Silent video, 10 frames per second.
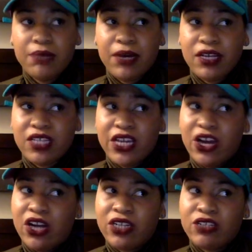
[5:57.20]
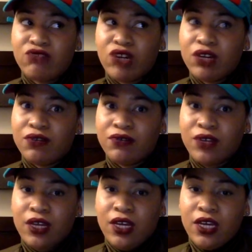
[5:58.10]
Because they are in this rough,
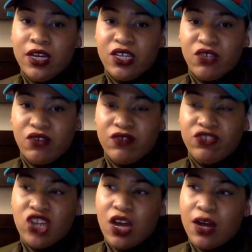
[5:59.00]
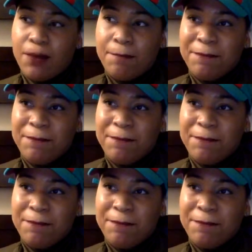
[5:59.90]
it's a rough job.